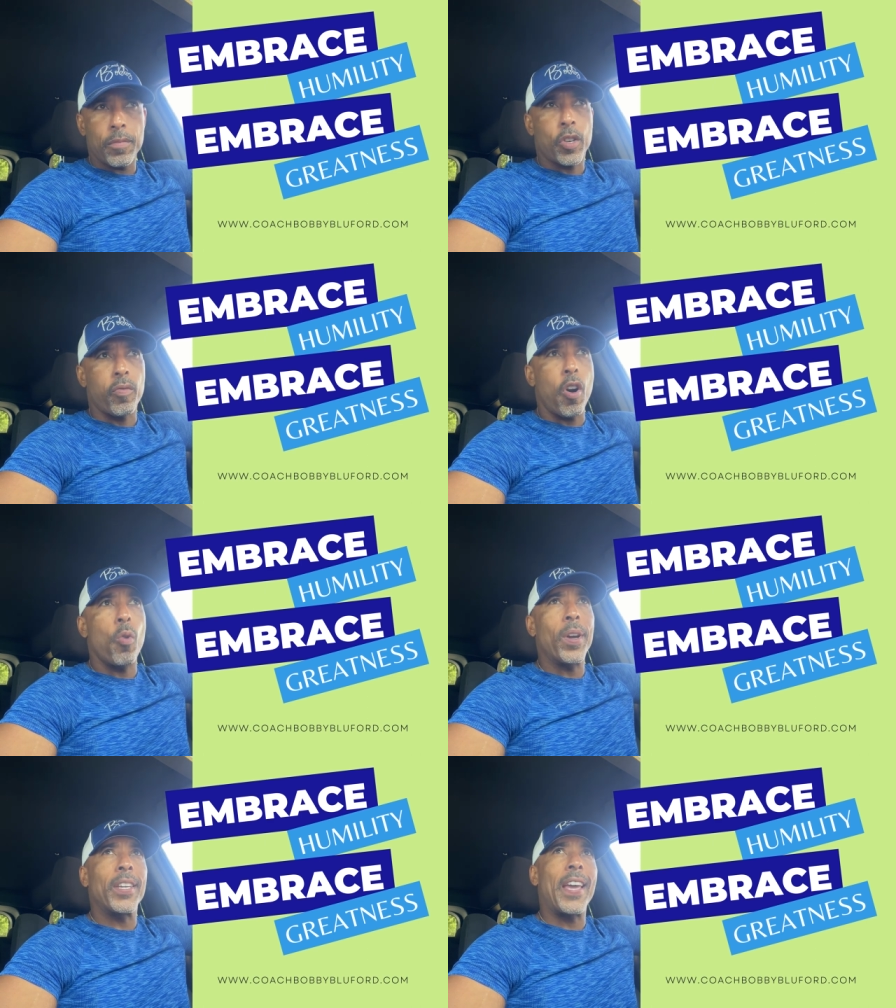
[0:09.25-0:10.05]

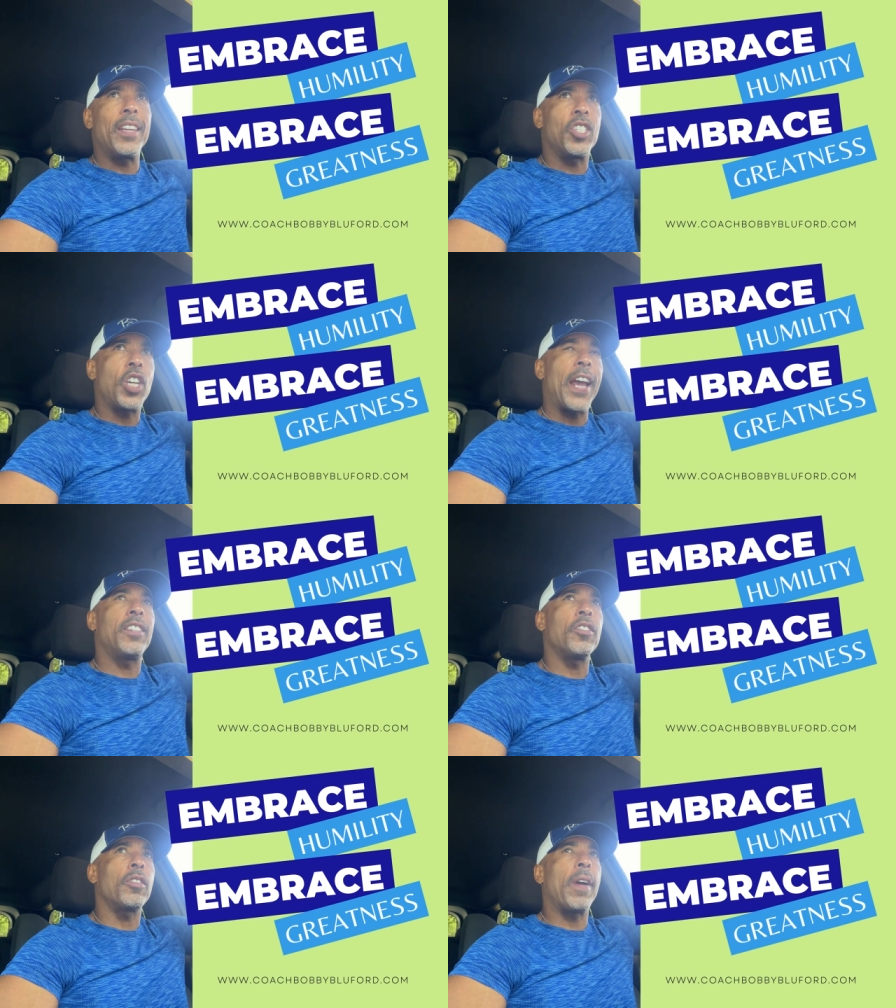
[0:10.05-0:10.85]
growing and
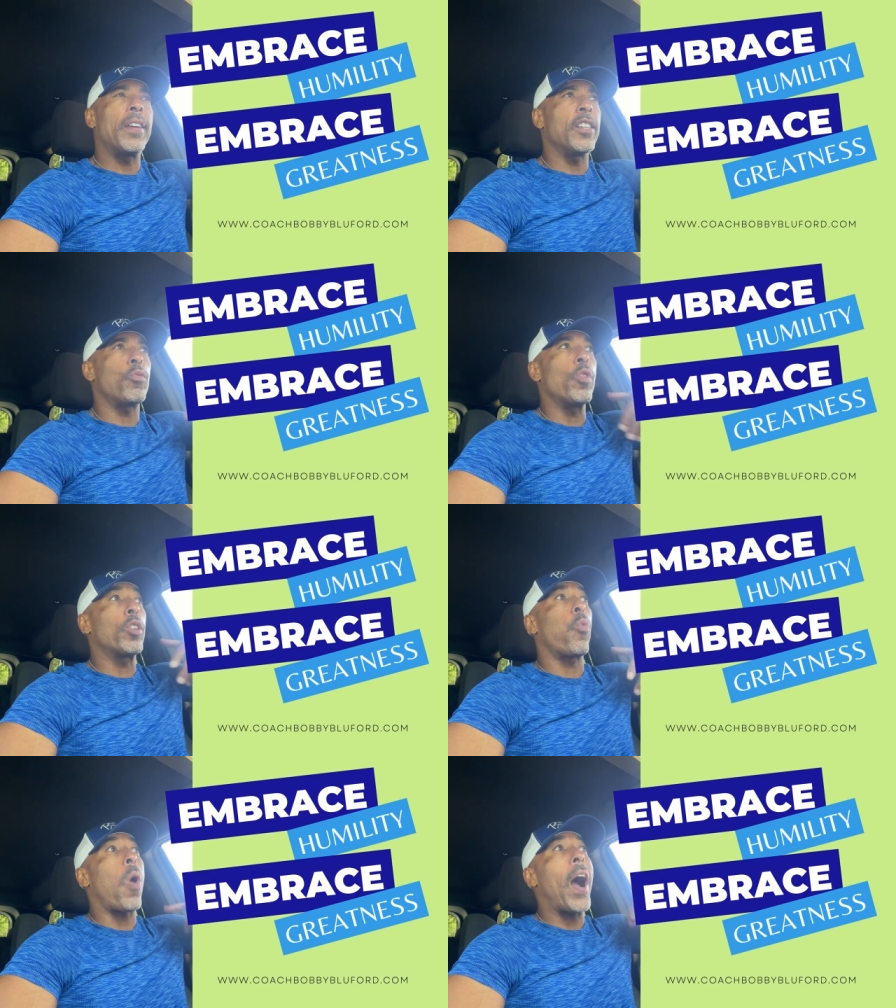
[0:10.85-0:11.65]
chasing greatness
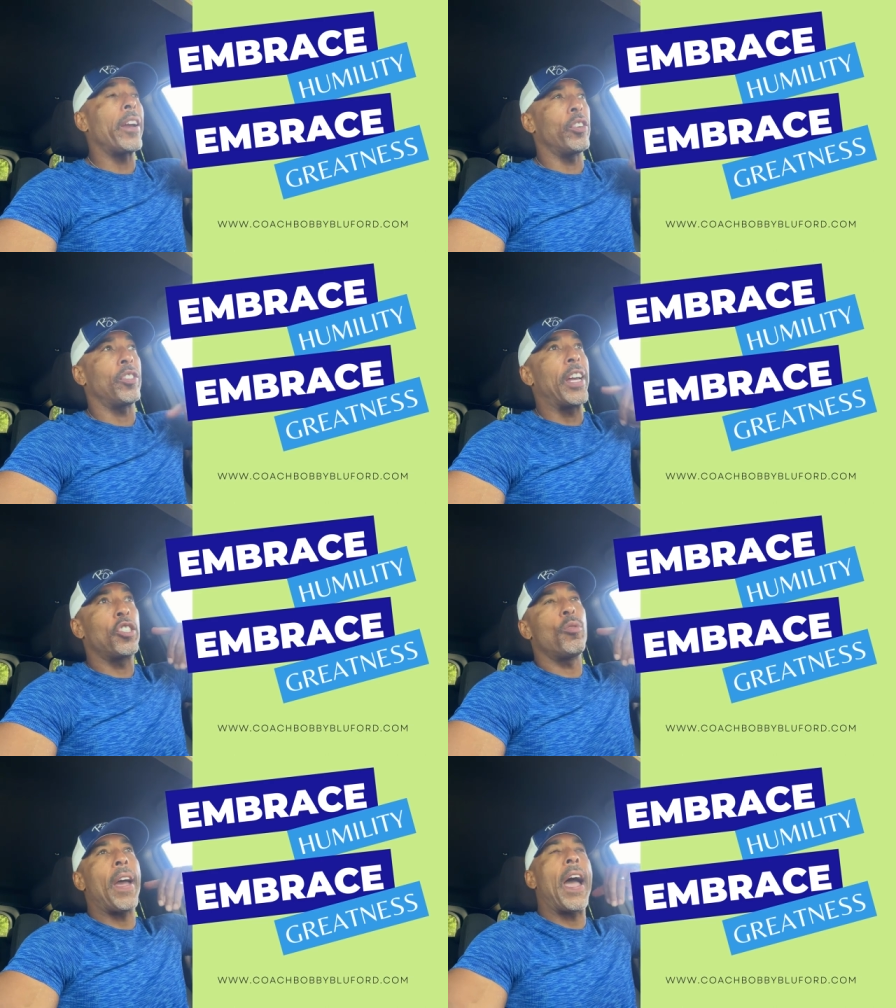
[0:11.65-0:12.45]
requires
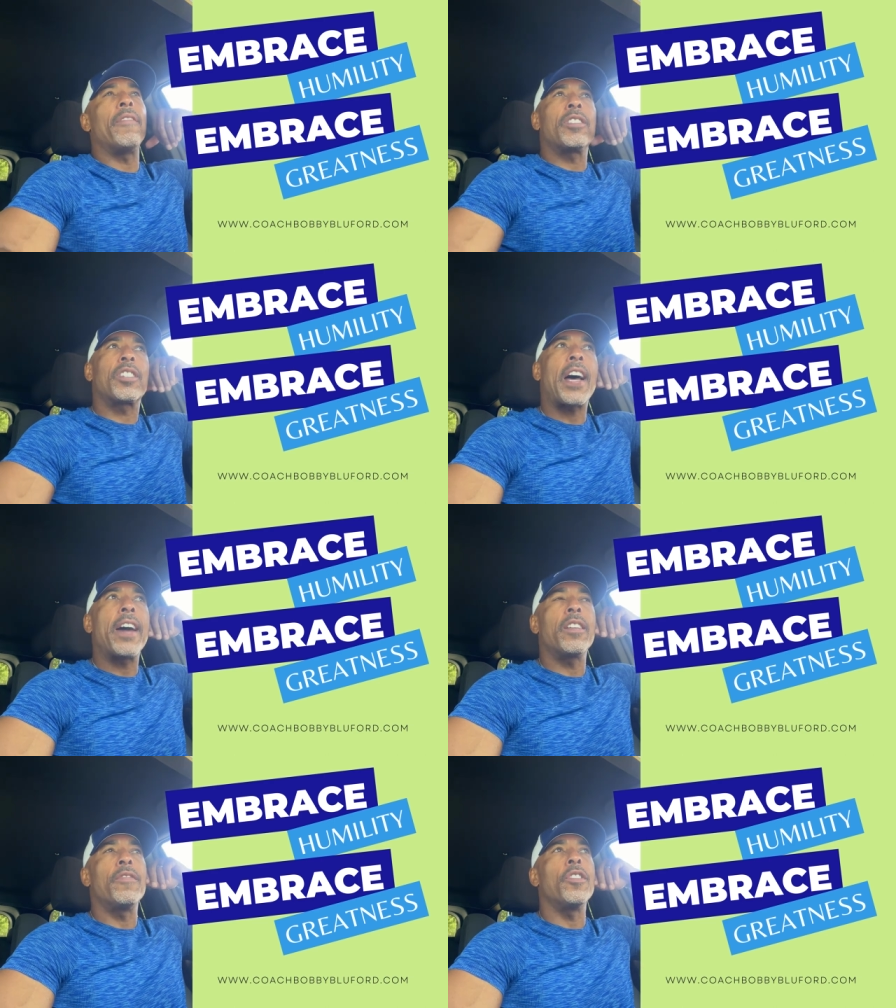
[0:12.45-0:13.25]
that you have
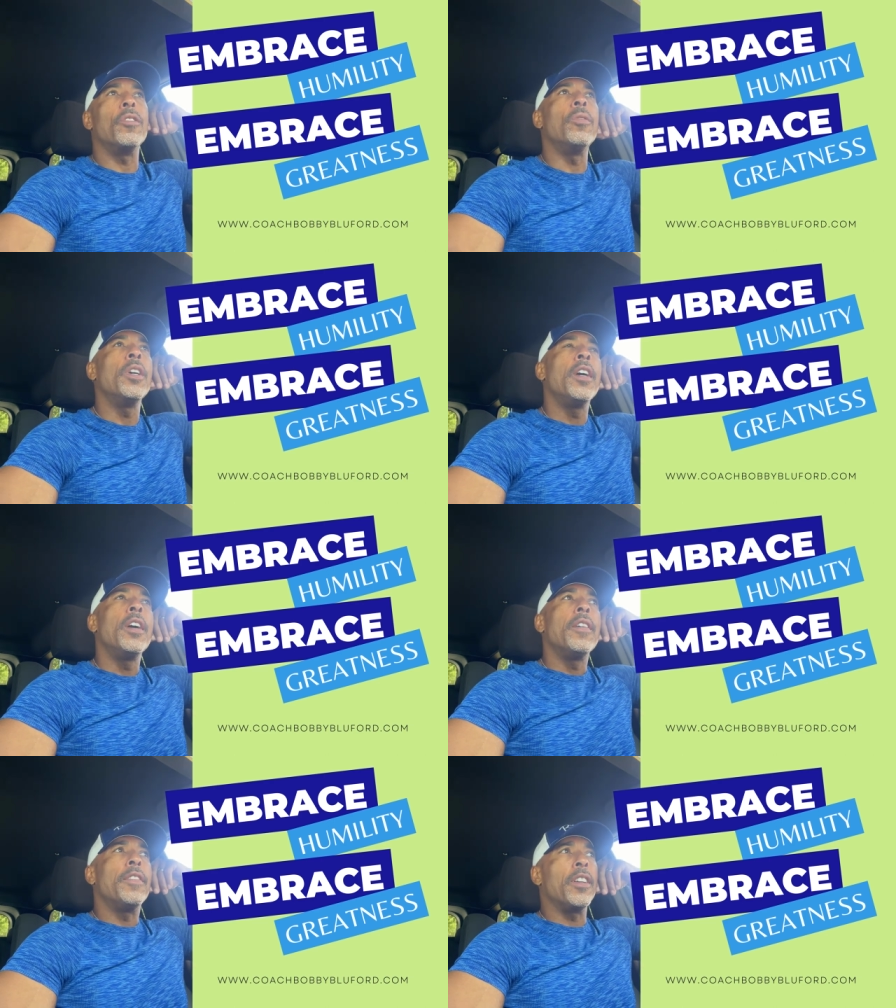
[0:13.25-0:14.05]
inside of you
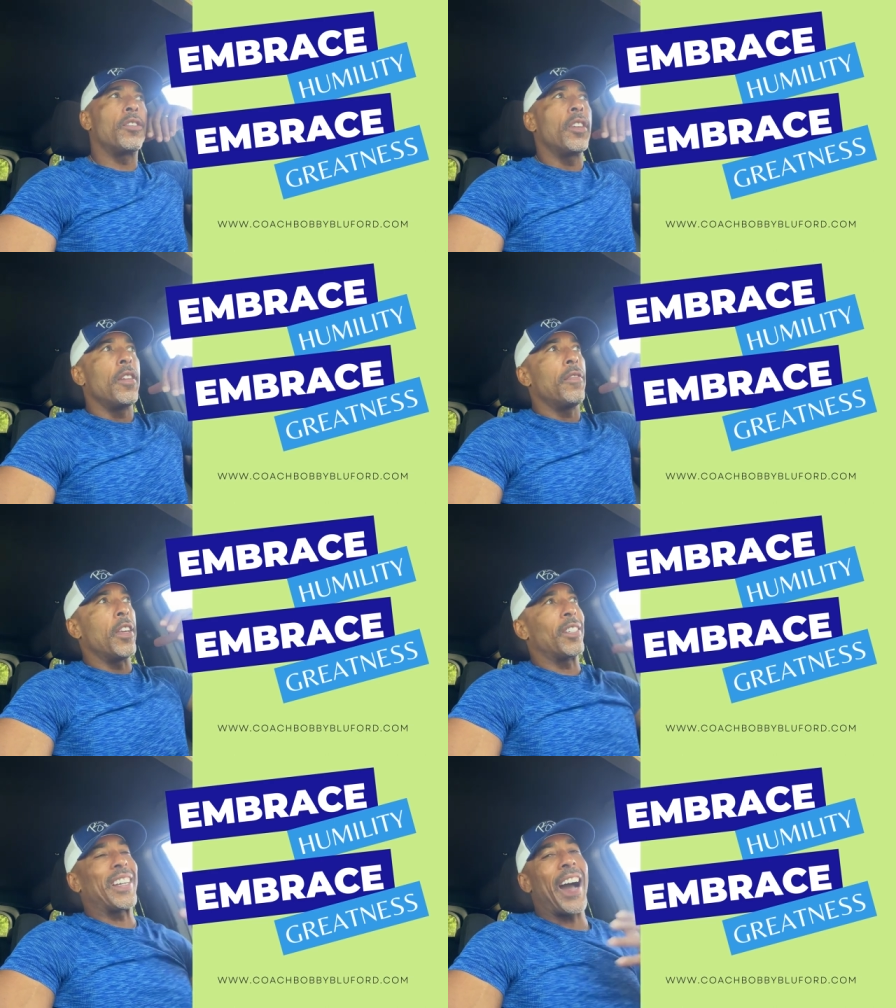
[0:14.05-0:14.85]
this,
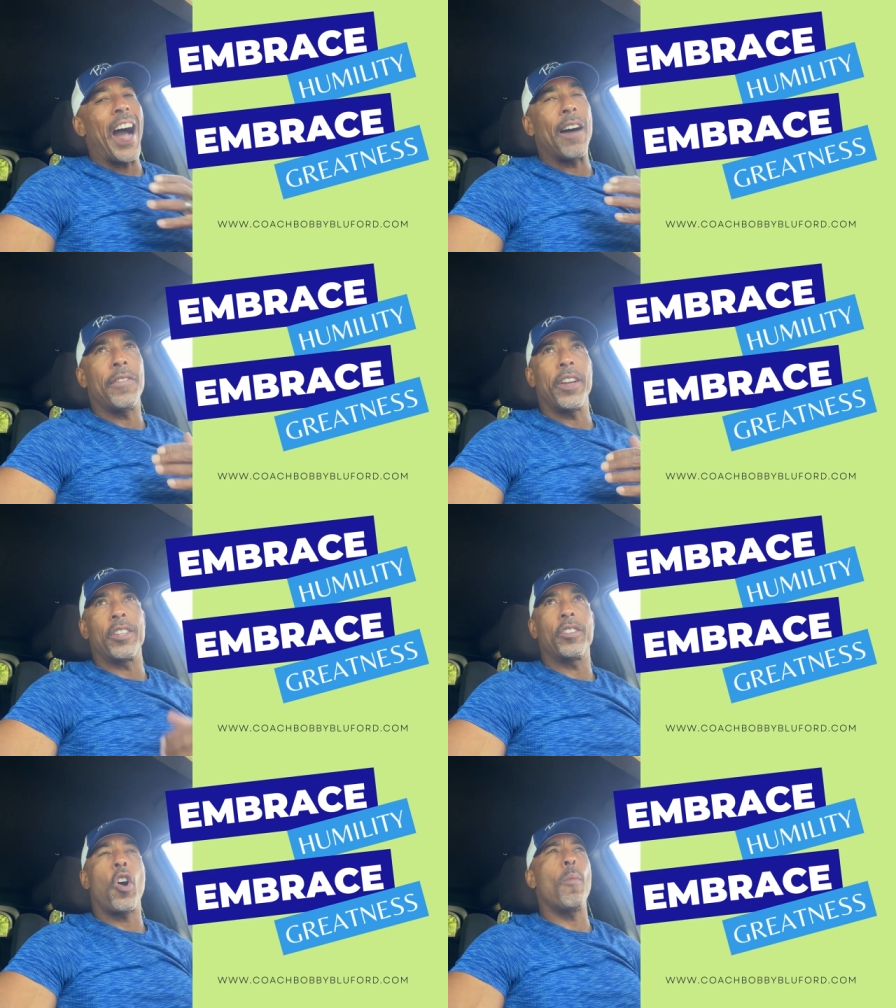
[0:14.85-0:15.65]
this
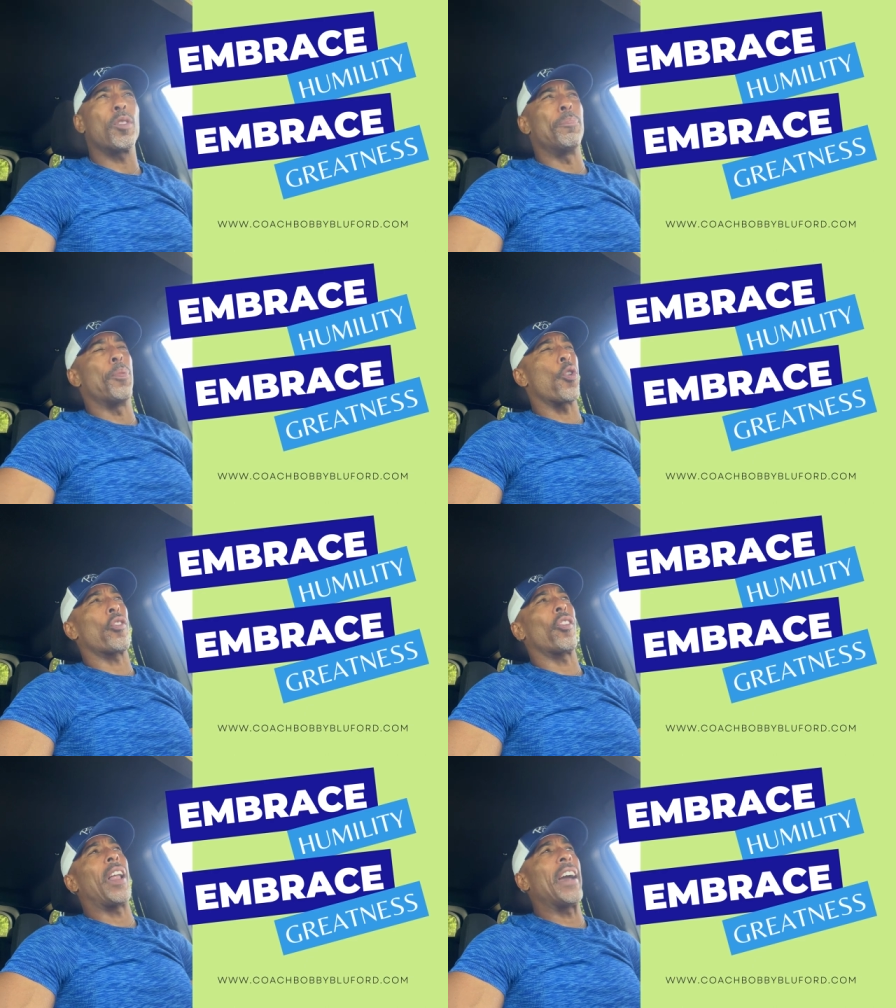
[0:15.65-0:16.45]
confidence, almost
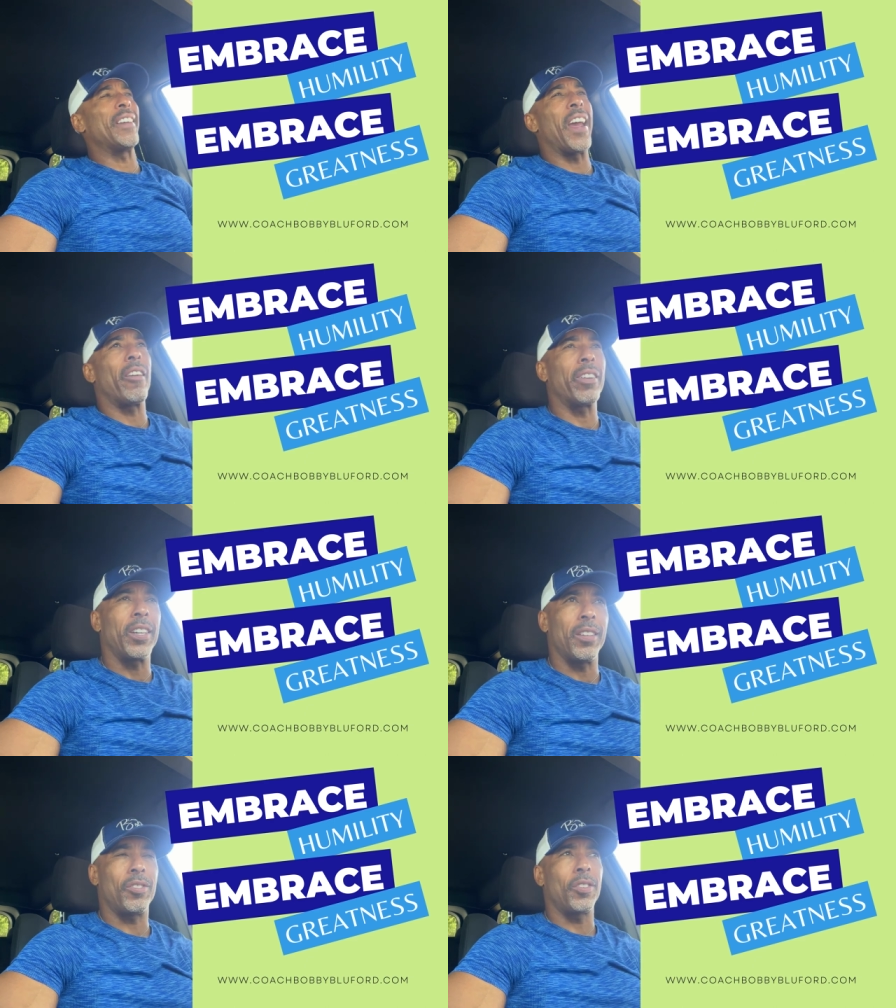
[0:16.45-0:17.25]
borderline
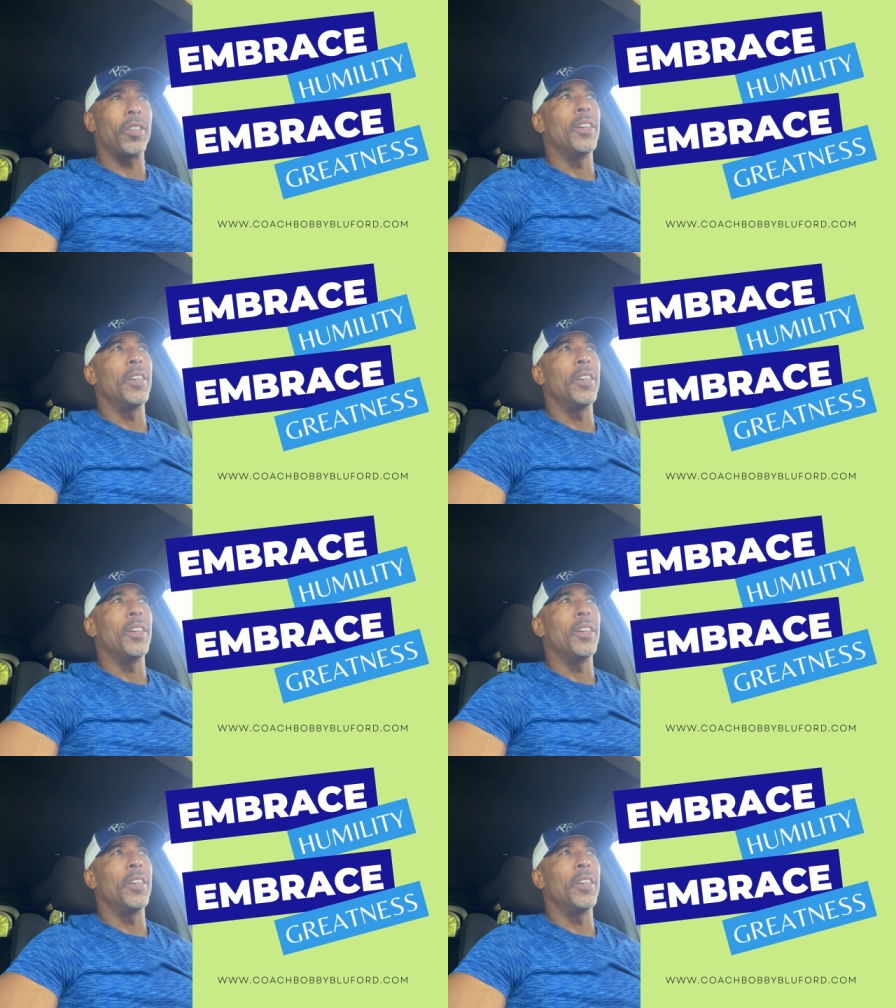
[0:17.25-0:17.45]
arrogance,